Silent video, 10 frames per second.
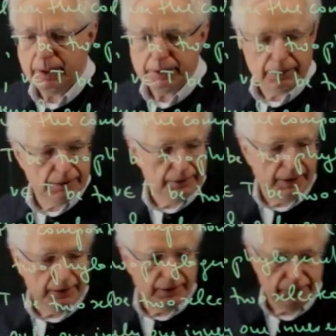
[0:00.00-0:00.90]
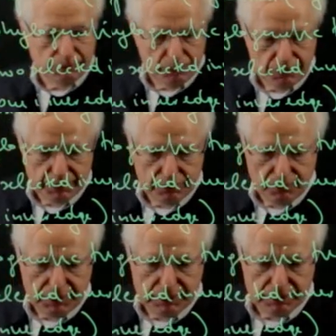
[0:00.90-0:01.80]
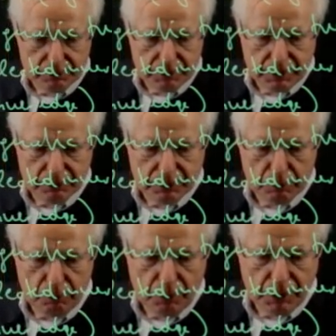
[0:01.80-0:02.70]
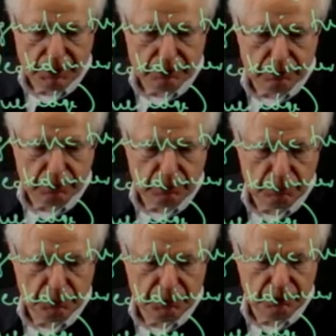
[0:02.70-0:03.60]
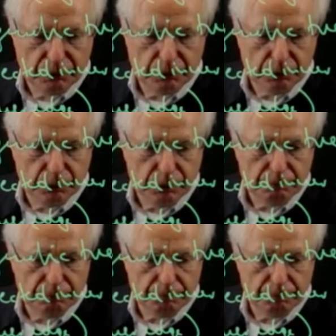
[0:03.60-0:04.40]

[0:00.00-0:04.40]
And then you already see you cannot avoid to glue these two